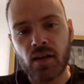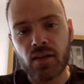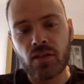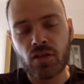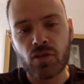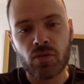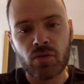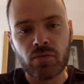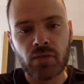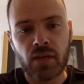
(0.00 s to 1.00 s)

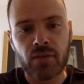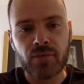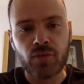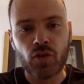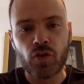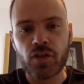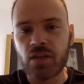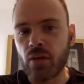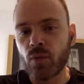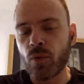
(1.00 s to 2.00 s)
additional kind of
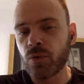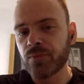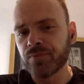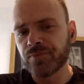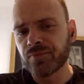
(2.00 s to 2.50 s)
journeys down the road.